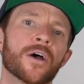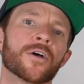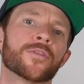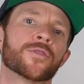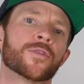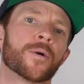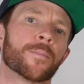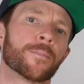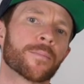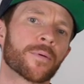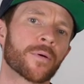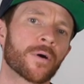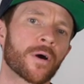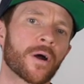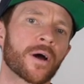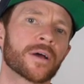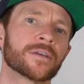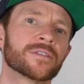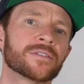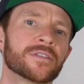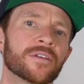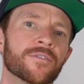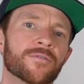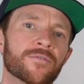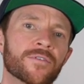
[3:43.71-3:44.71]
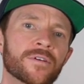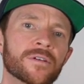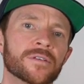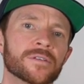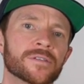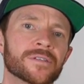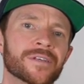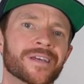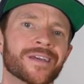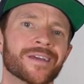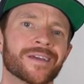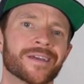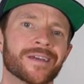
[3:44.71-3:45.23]
the price
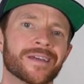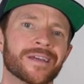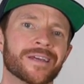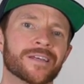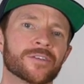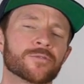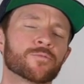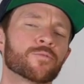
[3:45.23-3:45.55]
difference is